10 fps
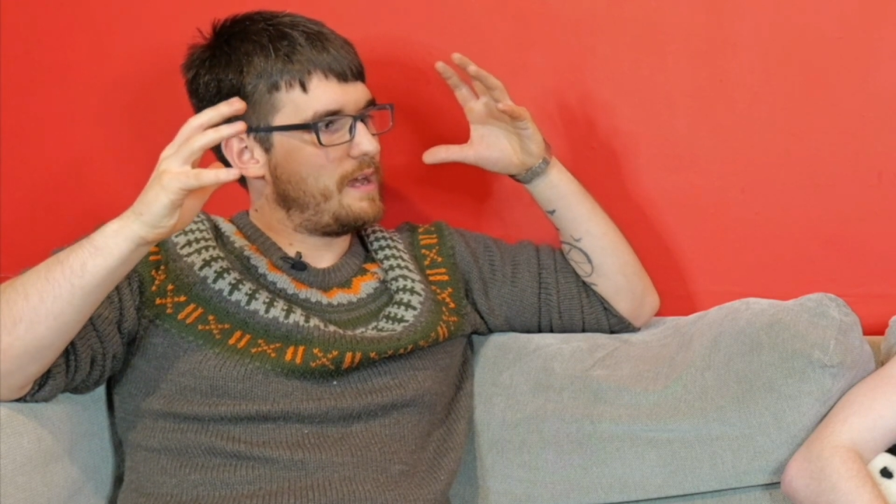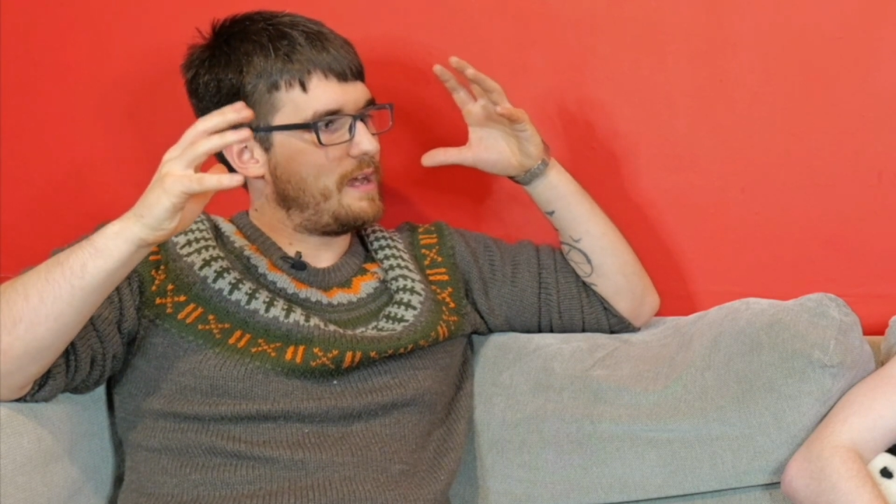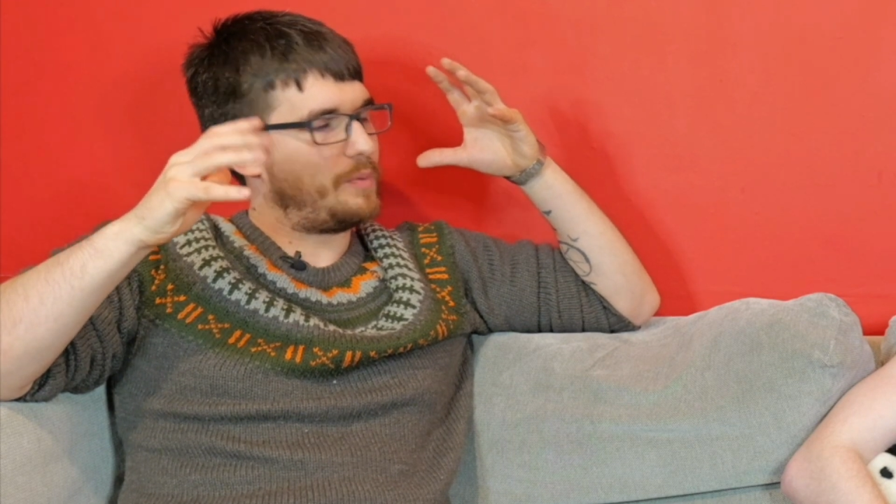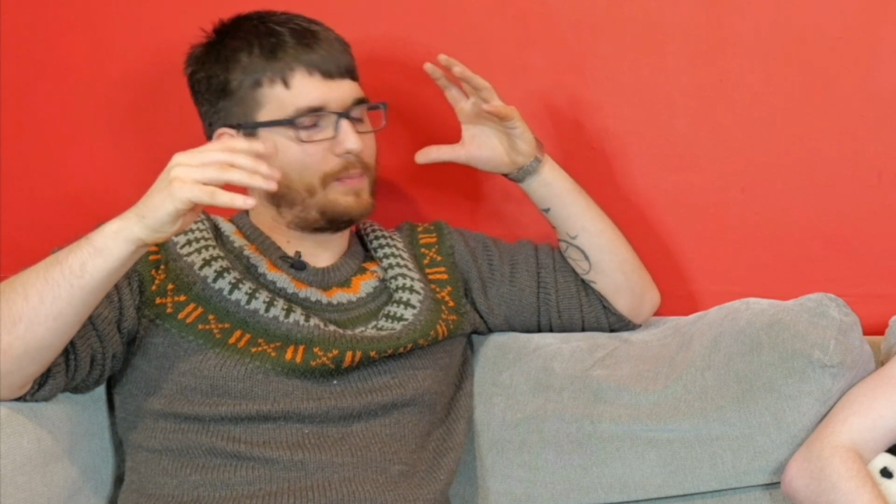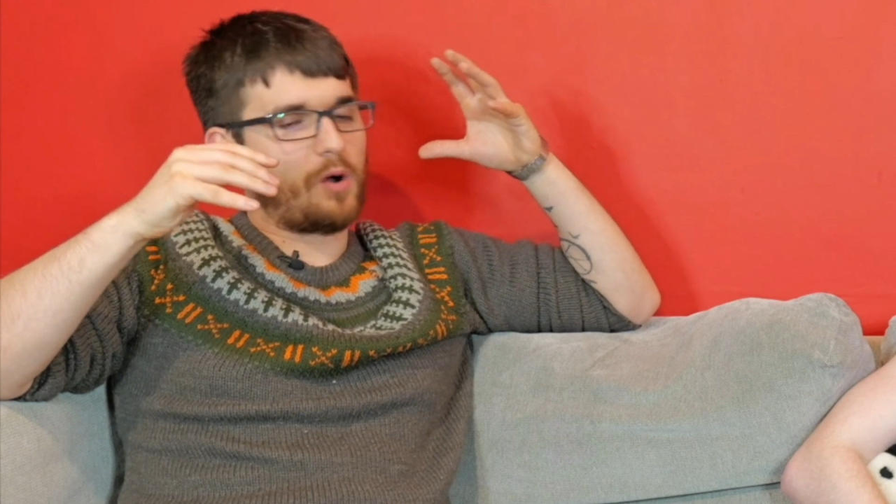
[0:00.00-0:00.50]

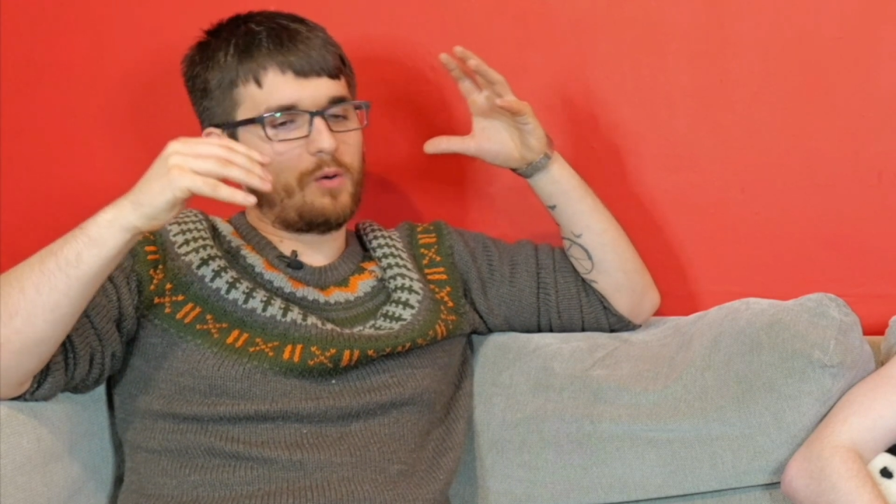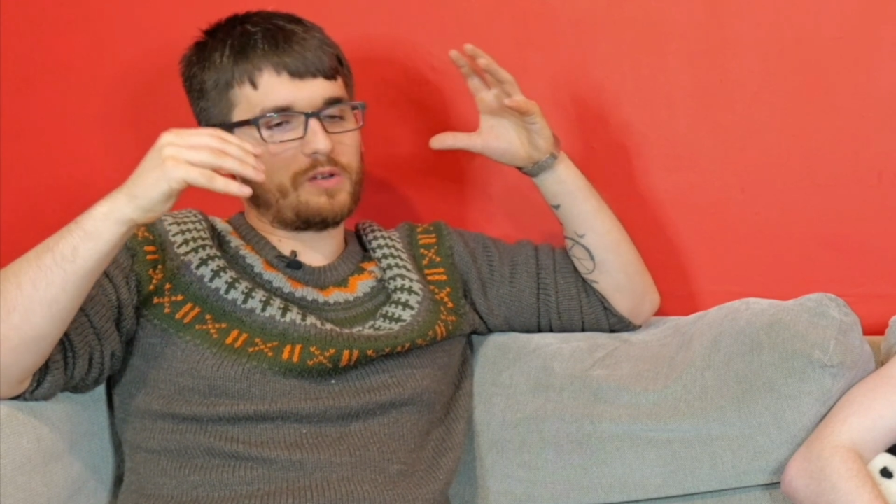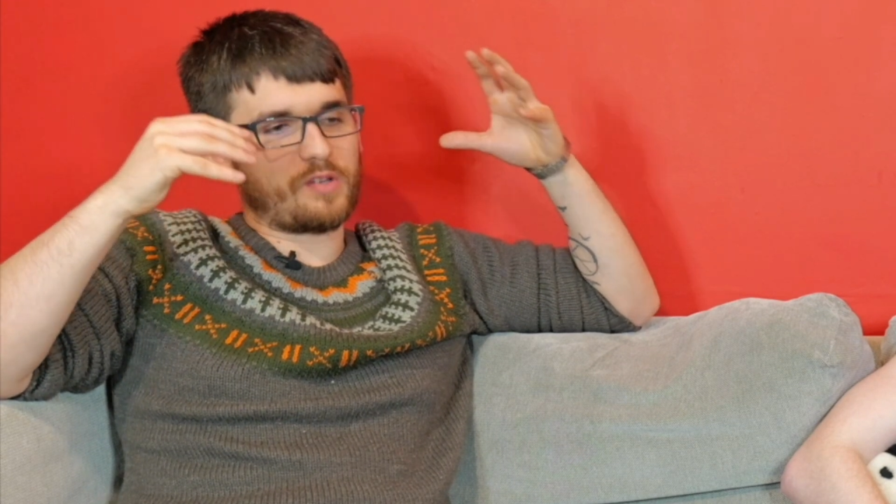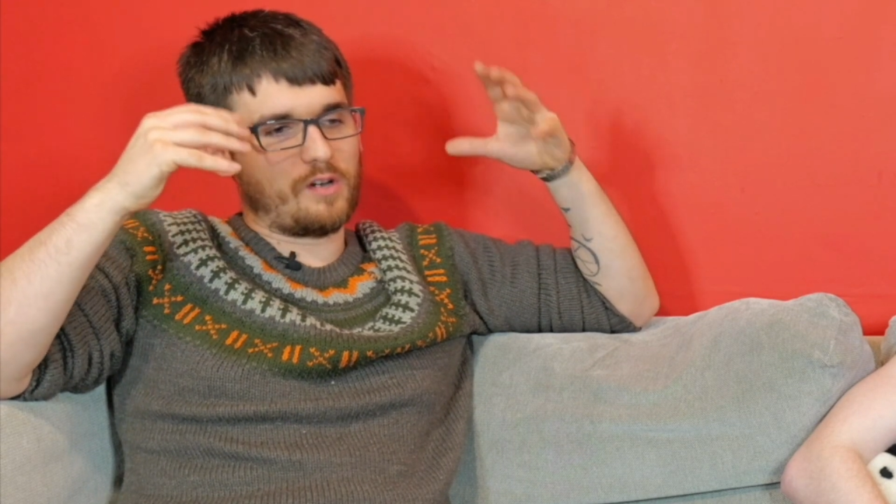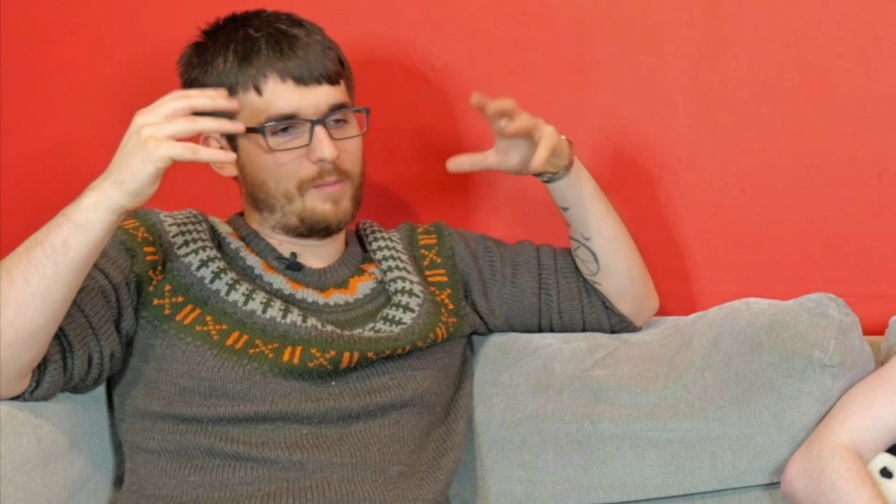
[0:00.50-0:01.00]
And people
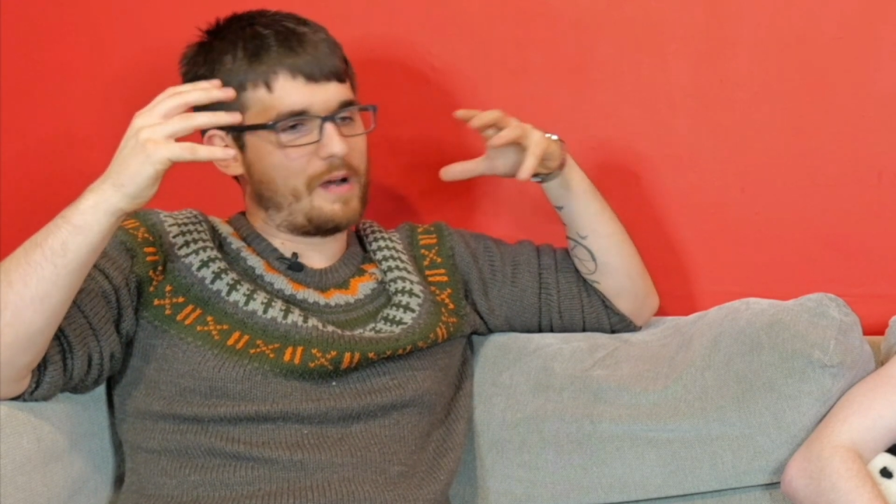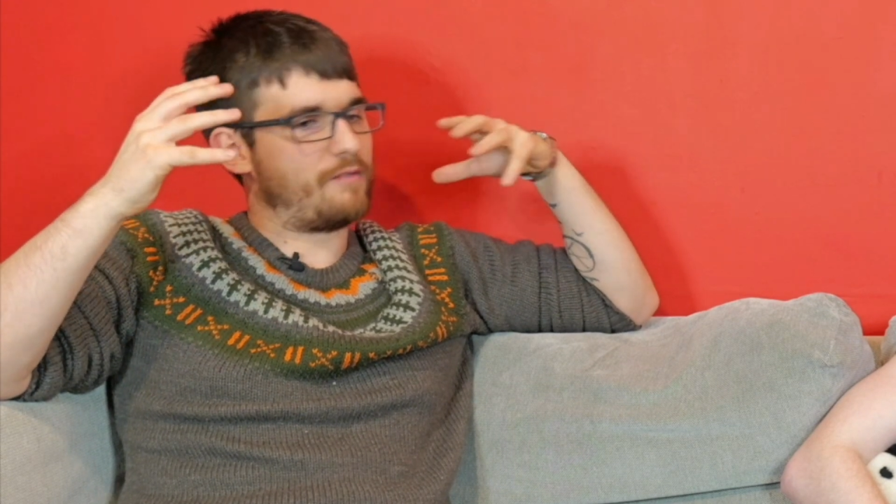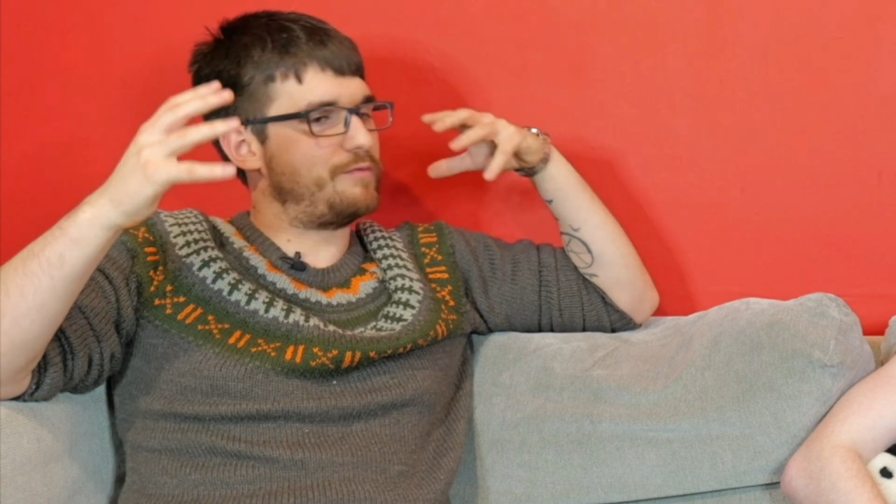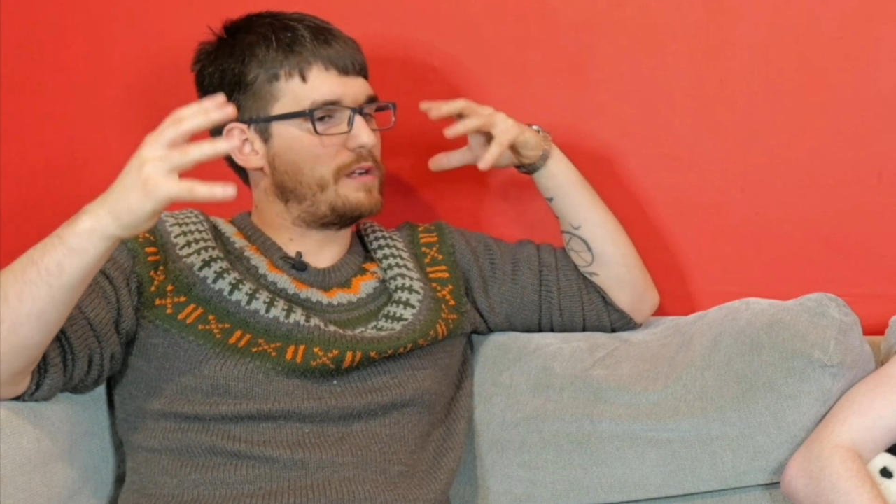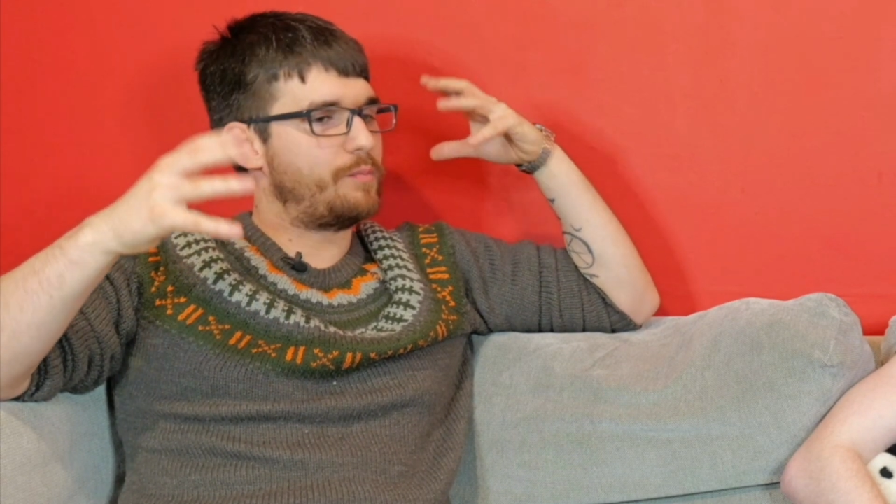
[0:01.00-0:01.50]
always talk about
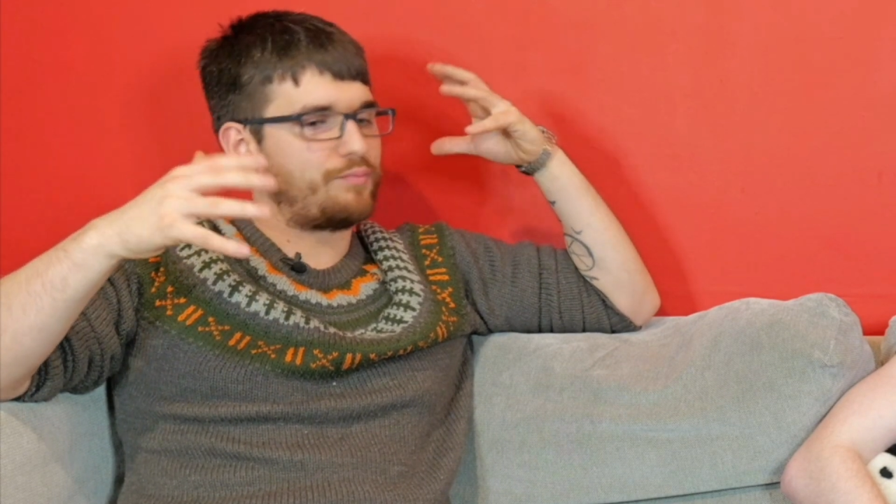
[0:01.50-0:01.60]
real